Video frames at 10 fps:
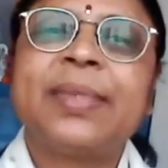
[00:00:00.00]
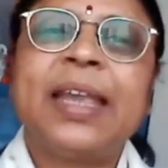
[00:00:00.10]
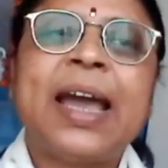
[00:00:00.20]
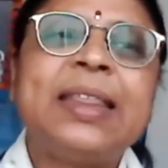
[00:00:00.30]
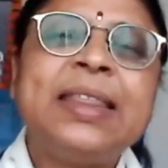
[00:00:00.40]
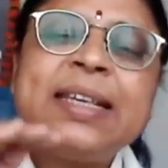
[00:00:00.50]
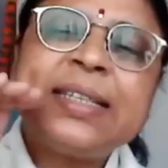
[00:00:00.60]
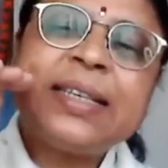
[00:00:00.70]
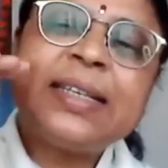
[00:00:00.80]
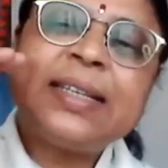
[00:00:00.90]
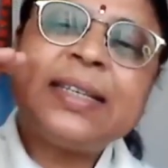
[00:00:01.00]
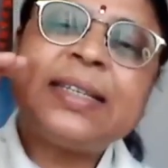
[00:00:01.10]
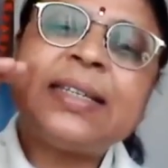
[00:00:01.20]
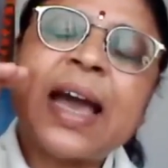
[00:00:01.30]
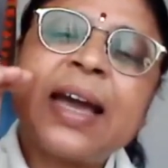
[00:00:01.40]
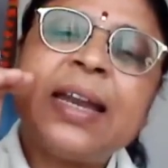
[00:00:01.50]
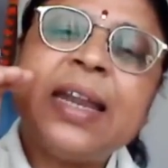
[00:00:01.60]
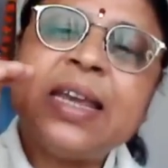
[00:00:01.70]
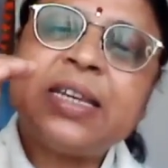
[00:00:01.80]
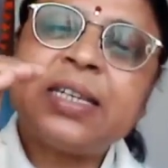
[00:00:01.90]
And this is the
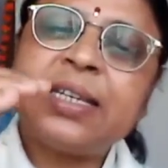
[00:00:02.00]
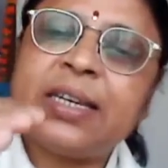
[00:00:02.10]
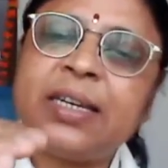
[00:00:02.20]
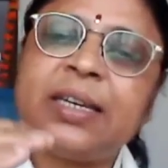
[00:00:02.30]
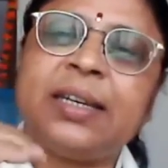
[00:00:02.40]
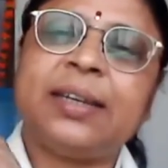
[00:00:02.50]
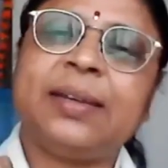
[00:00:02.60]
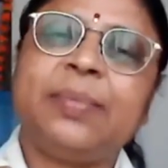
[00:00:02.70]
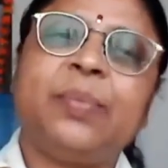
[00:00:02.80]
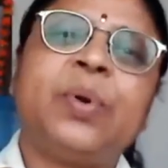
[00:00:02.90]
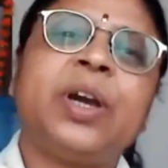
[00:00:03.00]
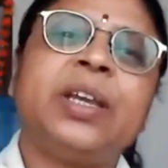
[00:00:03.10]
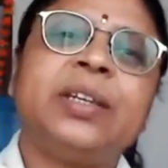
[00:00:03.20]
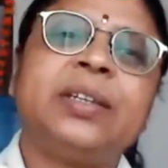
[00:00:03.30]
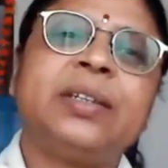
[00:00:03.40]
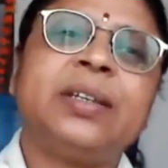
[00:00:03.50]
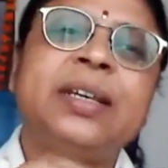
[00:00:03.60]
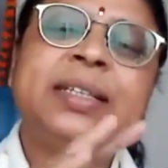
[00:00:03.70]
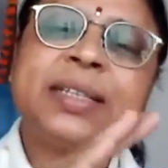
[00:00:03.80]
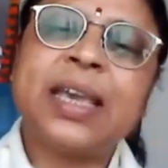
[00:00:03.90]
stagnation point.
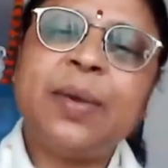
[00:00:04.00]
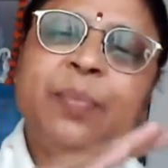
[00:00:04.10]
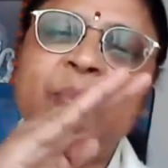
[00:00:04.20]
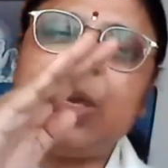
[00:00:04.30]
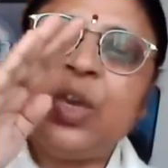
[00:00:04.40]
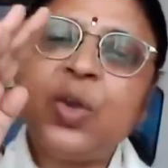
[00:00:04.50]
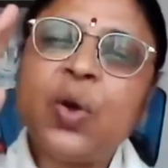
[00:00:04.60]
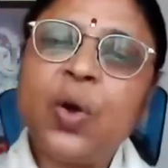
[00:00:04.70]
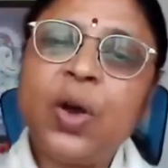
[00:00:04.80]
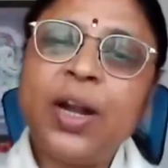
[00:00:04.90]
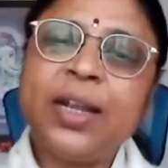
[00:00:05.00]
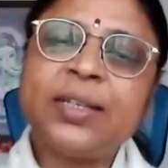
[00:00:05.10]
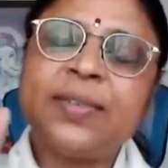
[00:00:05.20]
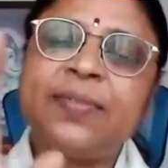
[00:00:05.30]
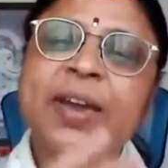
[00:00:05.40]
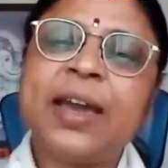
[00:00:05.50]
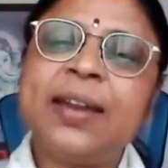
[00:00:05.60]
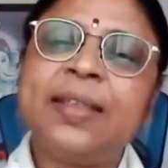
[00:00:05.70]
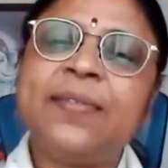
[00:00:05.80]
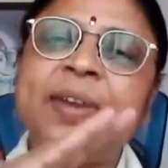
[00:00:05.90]
Iske beyond is where
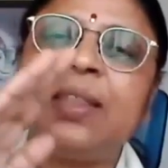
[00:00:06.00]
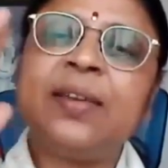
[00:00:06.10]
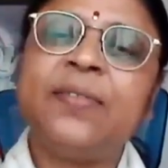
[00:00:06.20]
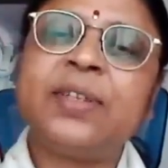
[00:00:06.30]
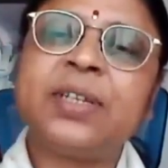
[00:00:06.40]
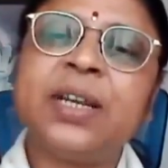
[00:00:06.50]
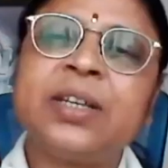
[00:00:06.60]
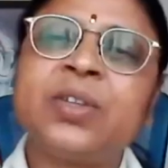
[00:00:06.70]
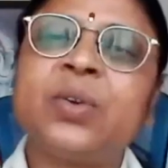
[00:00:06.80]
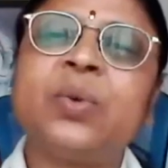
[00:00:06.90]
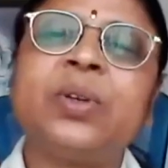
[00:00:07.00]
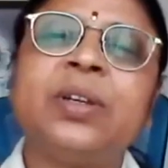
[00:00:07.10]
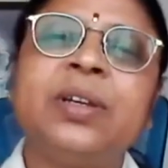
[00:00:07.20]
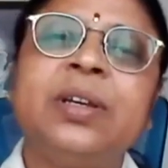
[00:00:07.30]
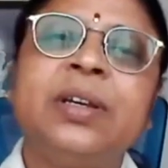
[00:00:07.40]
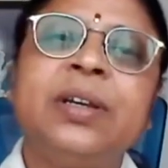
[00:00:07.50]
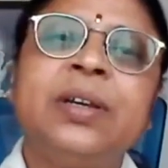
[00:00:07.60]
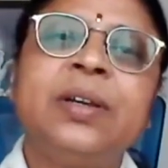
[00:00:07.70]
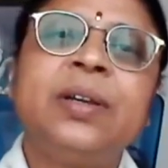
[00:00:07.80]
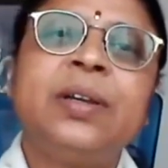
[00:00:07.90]
the Vedic vision has grown.
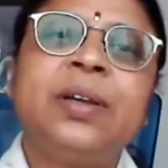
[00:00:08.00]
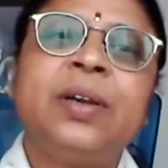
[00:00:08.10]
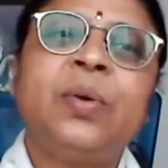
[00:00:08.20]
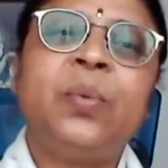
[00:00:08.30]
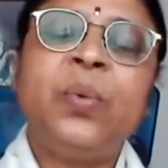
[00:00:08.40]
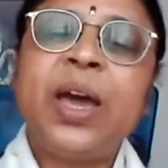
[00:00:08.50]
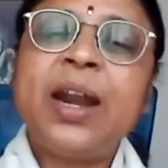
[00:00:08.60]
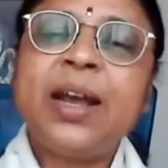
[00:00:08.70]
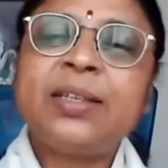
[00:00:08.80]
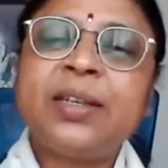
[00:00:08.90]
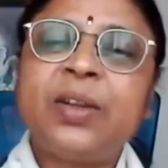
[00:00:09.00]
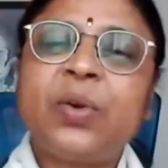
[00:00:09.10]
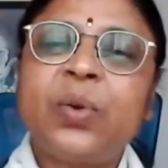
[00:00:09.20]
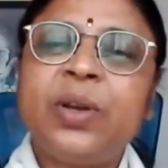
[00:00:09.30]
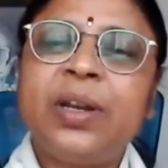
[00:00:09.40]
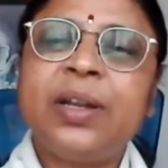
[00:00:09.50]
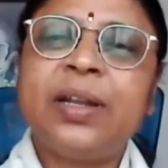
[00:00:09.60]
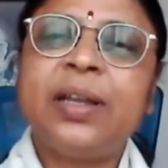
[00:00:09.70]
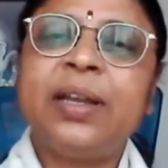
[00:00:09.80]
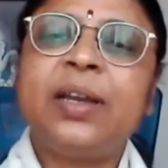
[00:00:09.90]
Where has it grown?
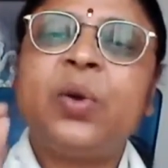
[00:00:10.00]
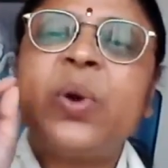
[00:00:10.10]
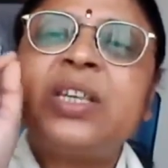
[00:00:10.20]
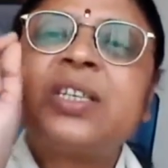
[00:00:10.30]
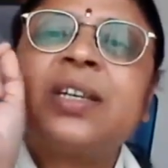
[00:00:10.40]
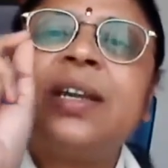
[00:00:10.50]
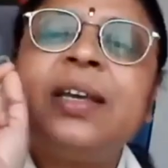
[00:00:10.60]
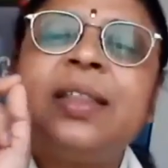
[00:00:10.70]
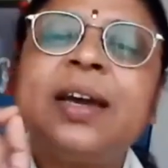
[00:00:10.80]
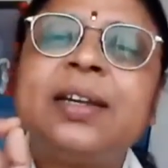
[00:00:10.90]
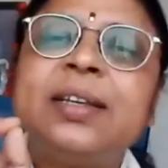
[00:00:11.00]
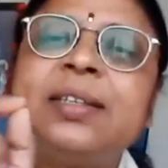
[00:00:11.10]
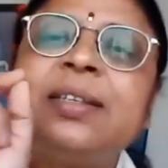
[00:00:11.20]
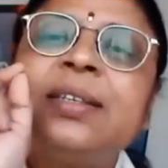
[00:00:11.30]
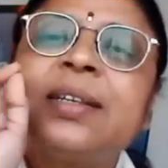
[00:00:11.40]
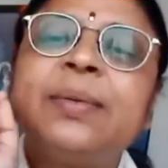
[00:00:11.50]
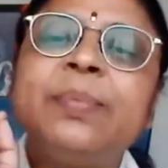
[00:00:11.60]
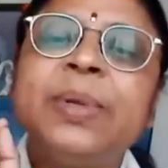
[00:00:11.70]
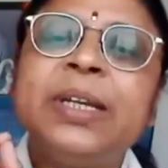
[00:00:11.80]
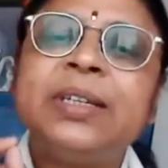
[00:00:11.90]
Questioning that, is this
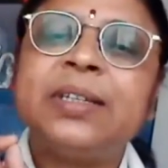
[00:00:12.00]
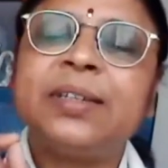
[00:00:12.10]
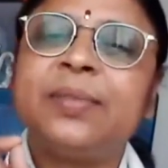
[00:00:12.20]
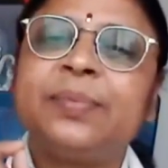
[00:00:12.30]
complete?